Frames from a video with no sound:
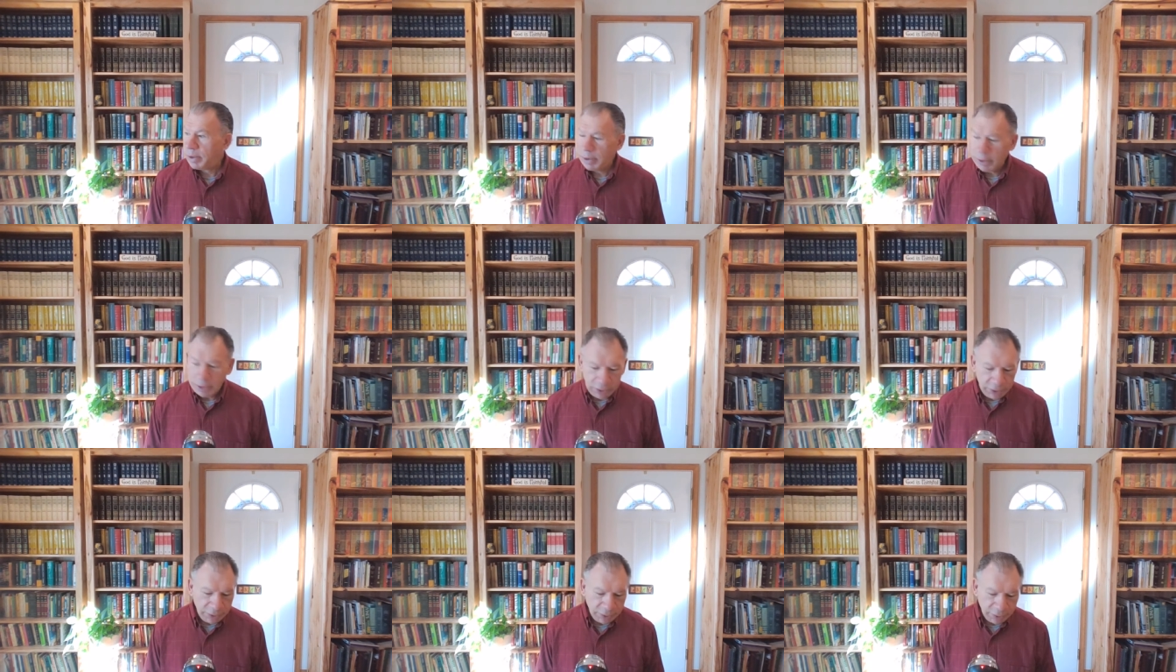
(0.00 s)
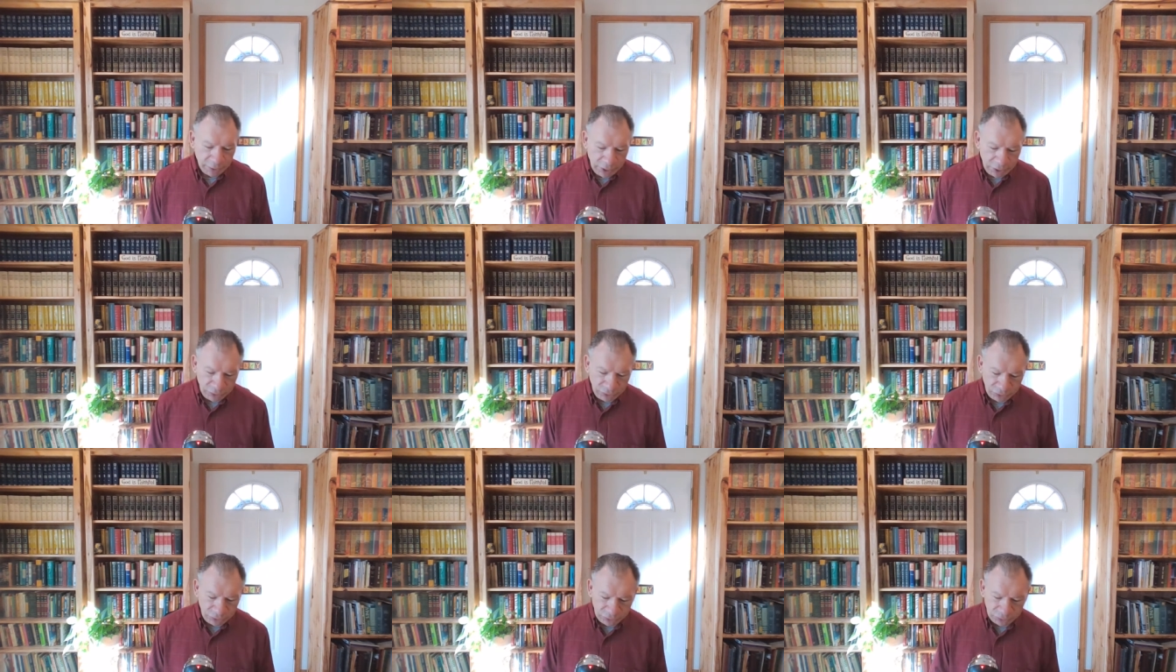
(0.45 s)
In
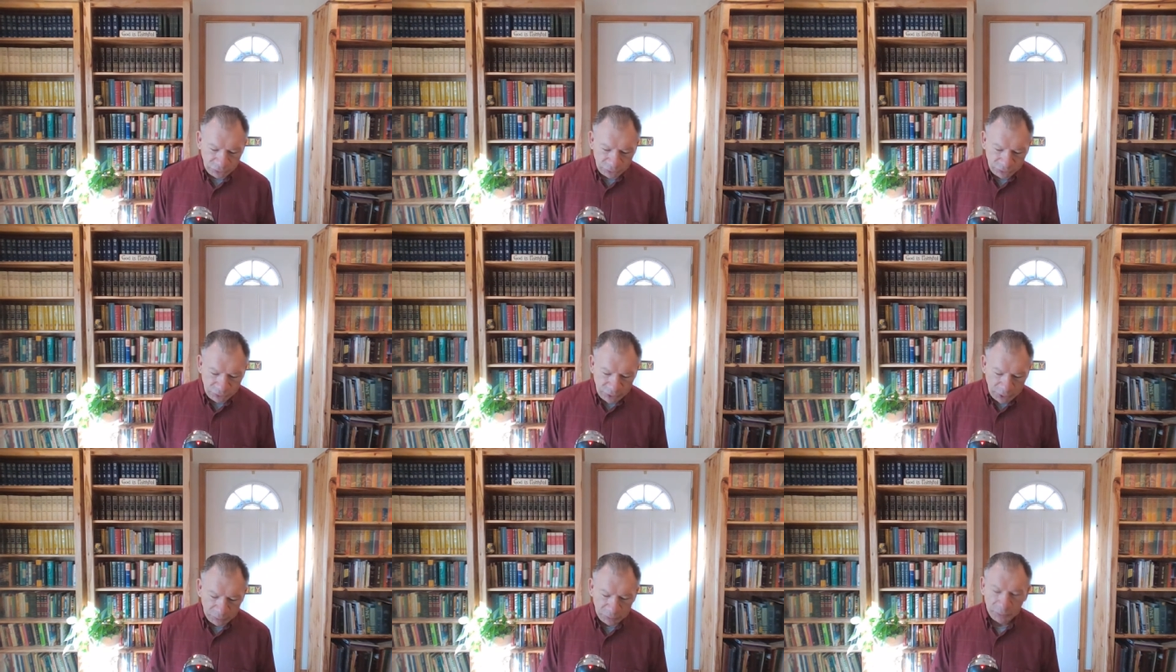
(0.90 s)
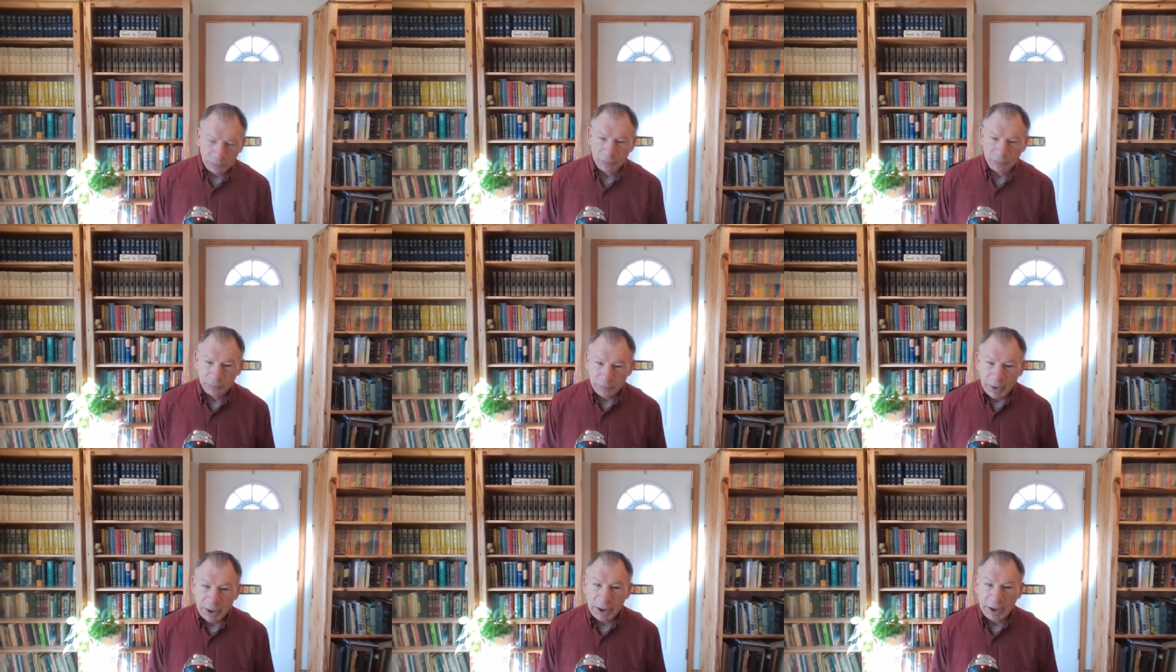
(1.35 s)
Galatians chapter
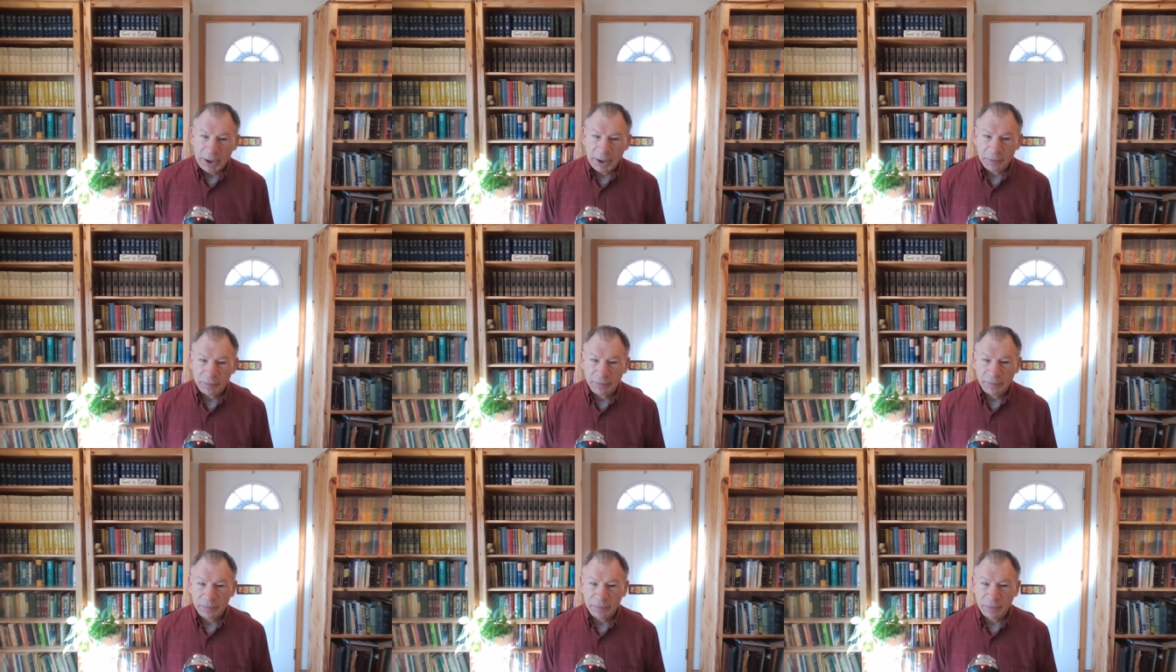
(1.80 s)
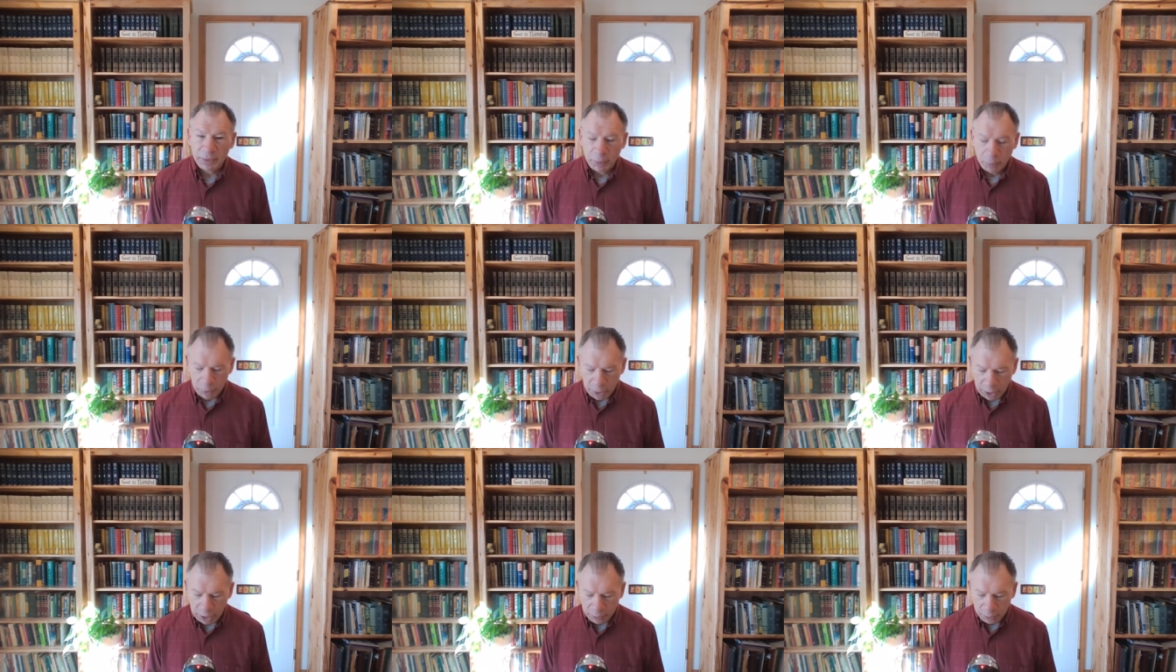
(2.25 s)
5, the
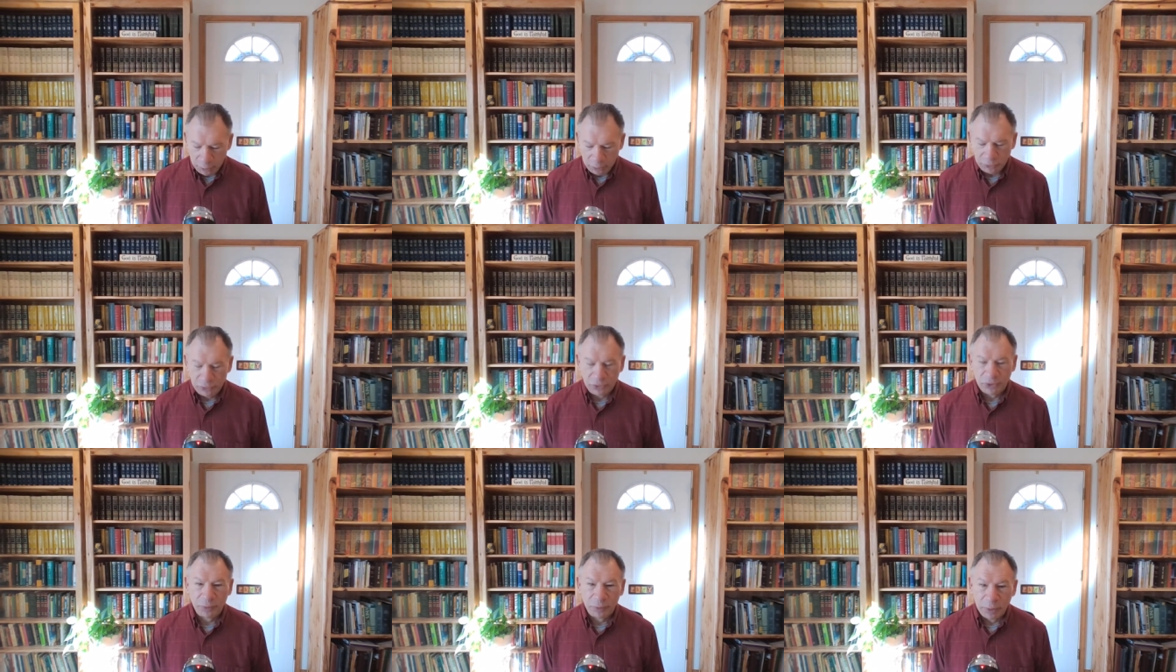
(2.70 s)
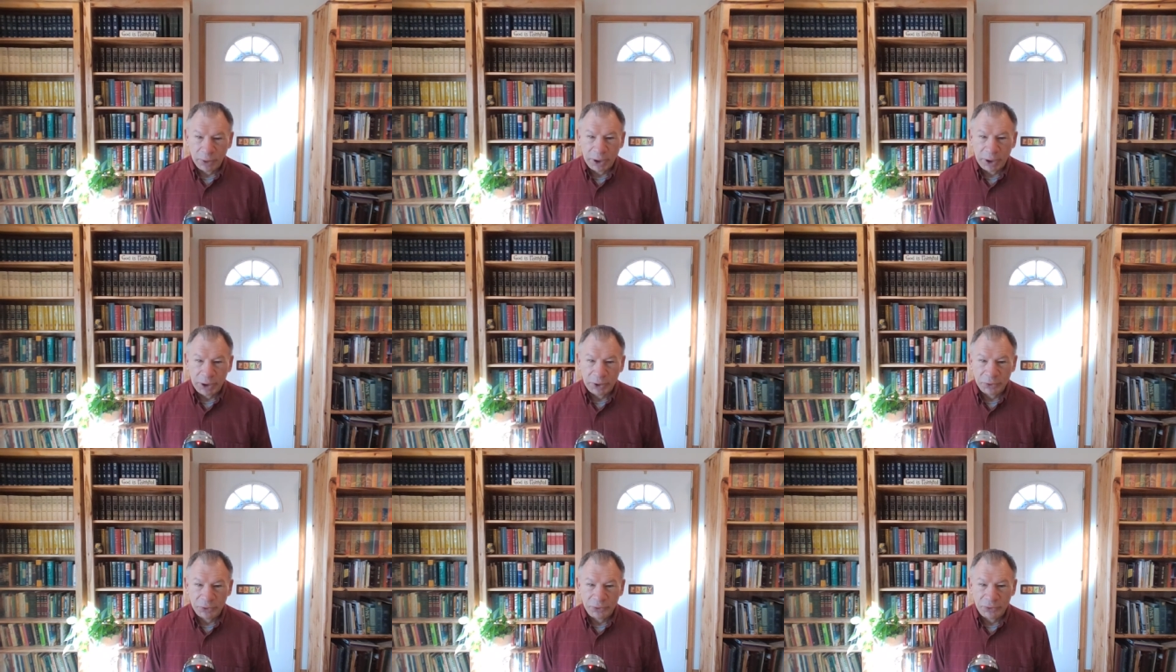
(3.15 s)
Bible
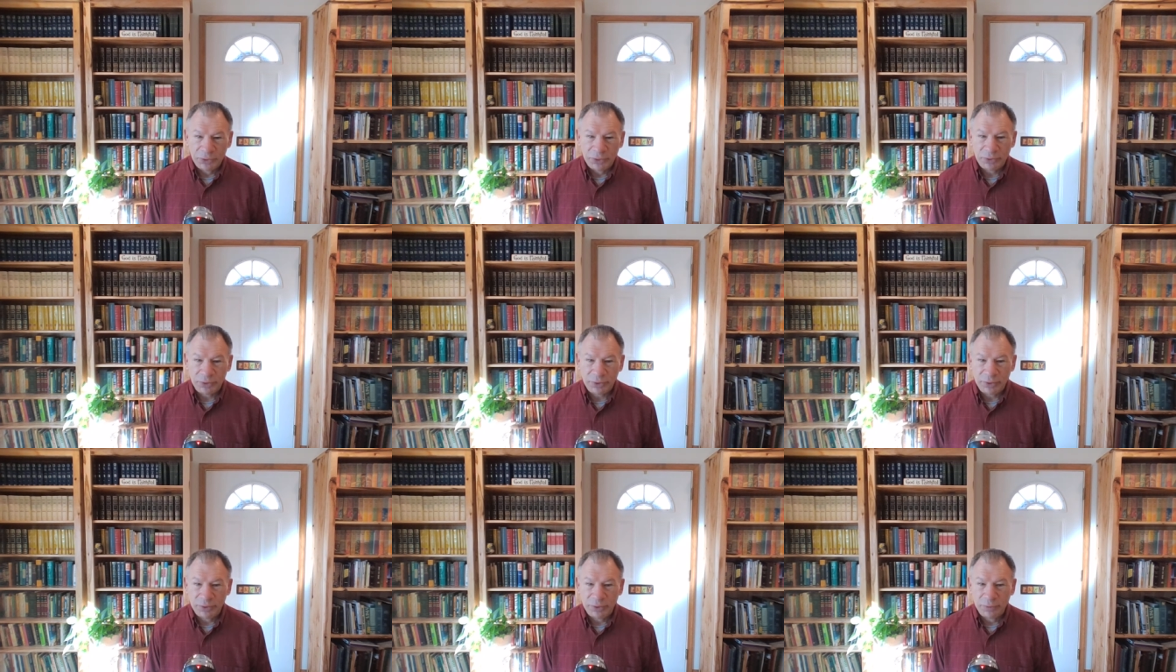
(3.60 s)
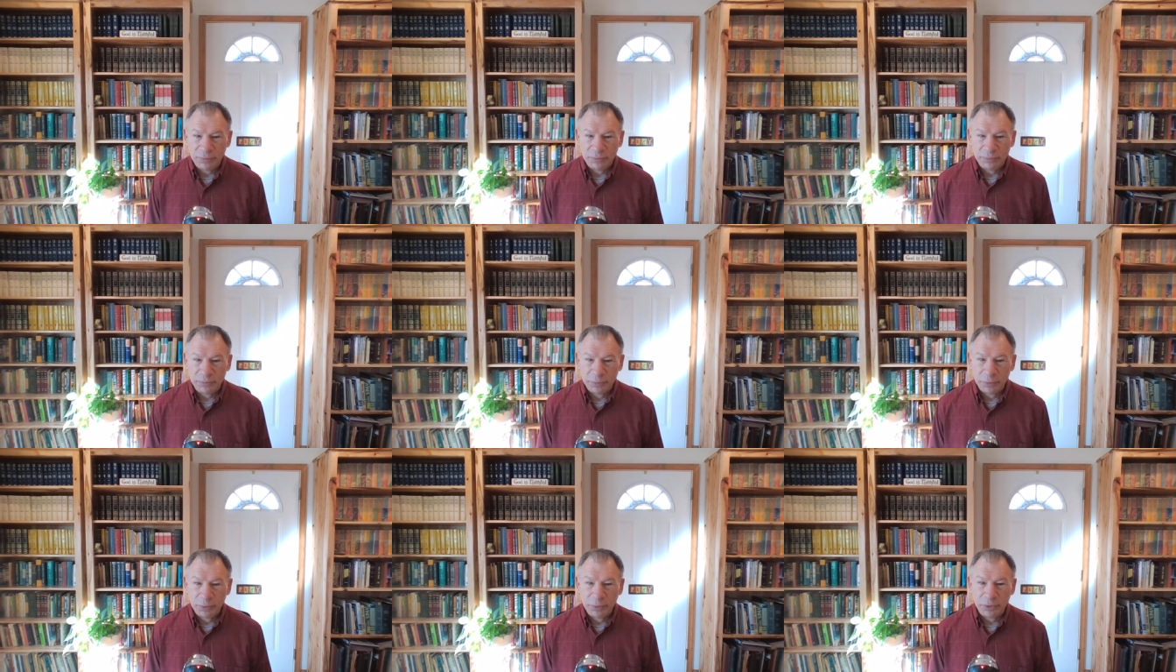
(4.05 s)
explains the
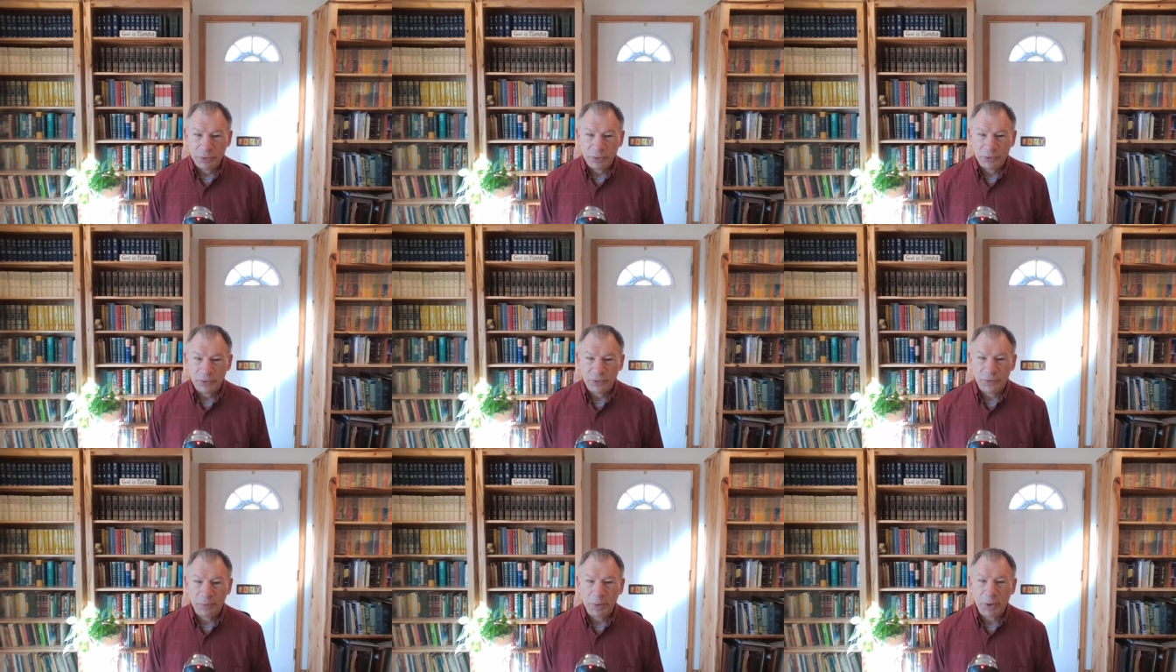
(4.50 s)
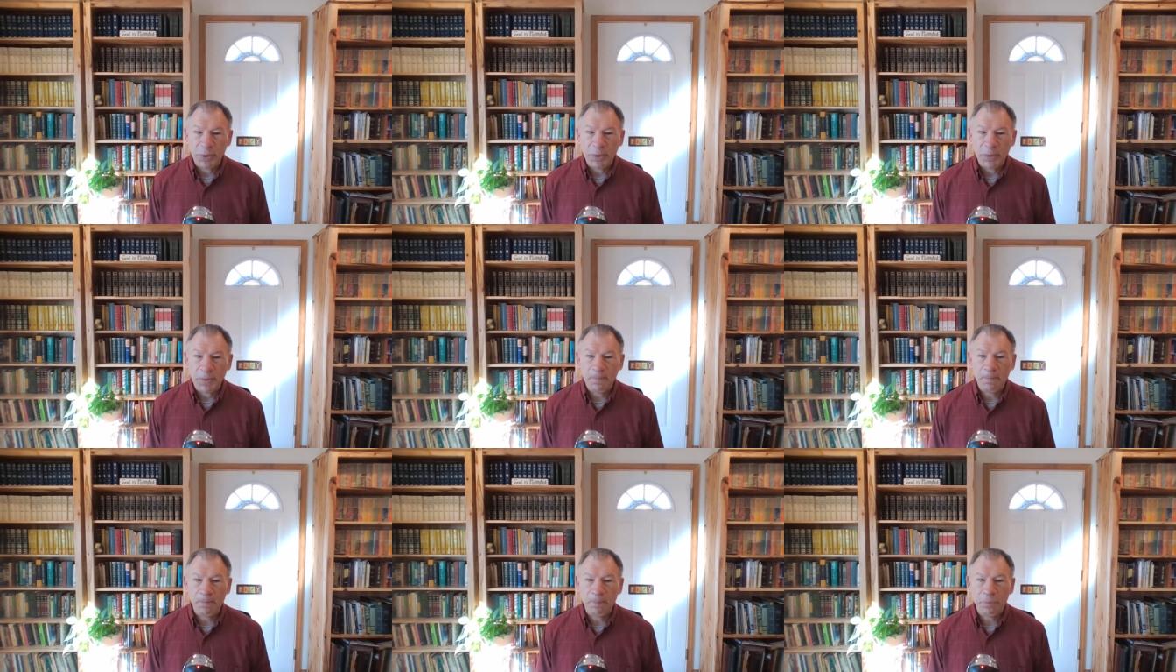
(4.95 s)
fruit of the Spirit.